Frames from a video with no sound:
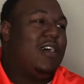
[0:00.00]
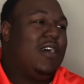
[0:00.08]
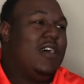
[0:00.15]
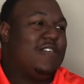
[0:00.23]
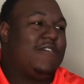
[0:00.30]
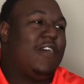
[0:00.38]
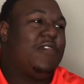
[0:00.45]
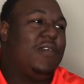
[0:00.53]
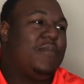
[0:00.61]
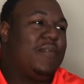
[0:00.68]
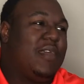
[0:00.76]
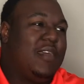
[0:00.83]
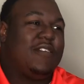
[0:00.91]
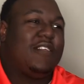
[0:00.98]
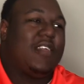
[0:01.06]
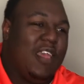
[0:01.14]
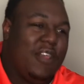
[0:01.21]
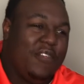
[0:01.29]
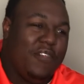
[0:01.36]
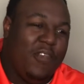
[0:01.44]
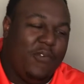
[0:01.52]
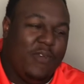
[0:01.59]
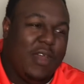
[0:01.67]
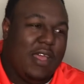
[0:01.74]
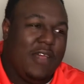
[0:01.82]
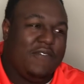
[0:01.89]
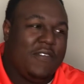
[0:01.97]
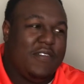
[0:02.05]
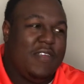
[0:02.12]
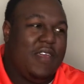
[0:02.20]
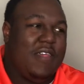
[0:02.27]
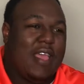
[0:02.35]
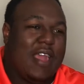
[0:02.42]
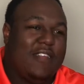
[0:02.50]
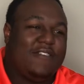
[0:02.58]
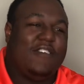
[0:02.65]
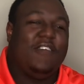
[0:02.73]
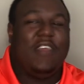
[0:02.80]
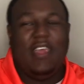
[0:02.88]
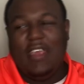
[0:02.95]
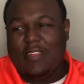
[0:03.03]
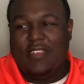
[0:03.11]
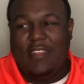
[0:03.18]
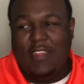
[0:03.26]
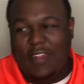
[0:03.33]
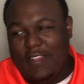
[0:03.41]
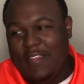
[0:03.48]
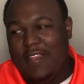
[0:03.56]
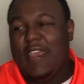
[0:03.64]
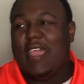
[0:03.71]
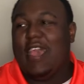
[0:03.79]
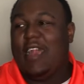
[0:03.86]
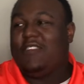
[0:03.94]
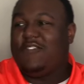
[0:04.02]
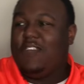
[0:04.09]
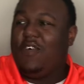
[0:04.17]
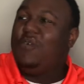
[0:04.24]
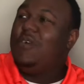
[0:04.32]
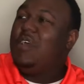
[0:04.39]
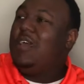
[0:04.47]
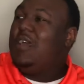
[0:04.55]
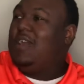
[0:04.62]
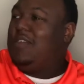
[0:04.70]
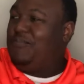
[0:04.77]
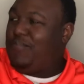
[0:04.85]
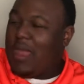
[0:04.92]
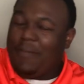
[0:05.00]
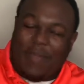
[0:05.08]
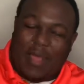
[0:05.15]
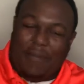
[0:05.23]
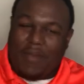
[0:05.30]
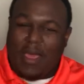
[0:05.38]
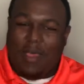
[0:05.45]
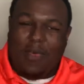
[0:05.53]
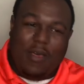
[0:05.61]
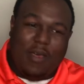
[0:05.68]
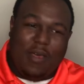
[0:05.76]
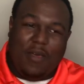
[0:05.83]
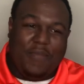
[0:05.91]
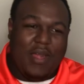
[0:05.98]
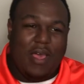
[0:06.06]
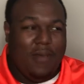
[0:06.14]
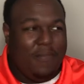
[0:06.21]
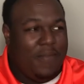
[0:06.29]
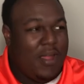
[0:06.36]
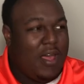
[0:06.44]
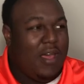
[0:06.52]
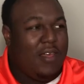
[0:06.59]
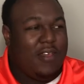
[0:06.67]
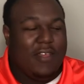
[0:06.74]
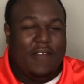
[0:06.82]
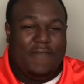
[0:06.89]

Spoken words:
show them get together or whatever. And then they got to show the incident, and then they got to show blah blah blah blah blah.